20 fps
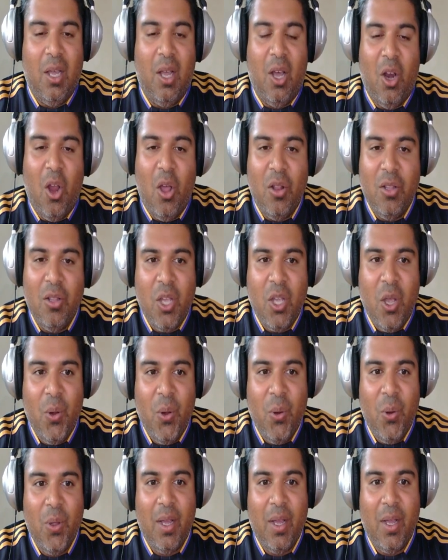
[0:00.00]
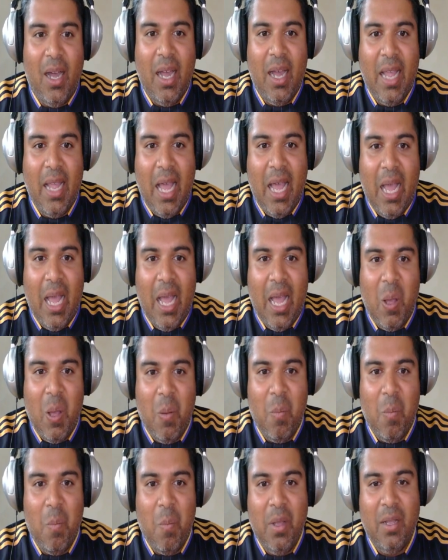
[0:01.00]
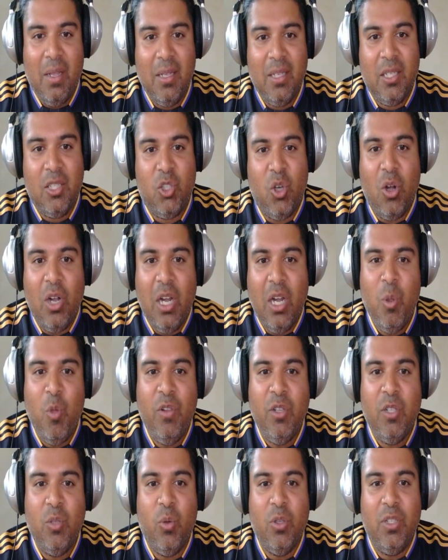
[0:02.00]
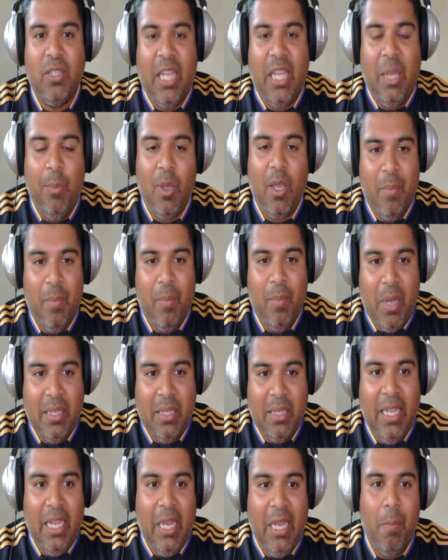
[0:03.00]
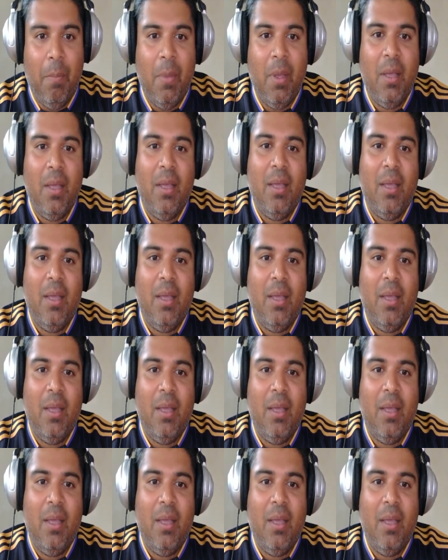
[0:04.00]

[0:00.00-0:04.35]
Alonso, I am strongly moving towards keeping it in my team.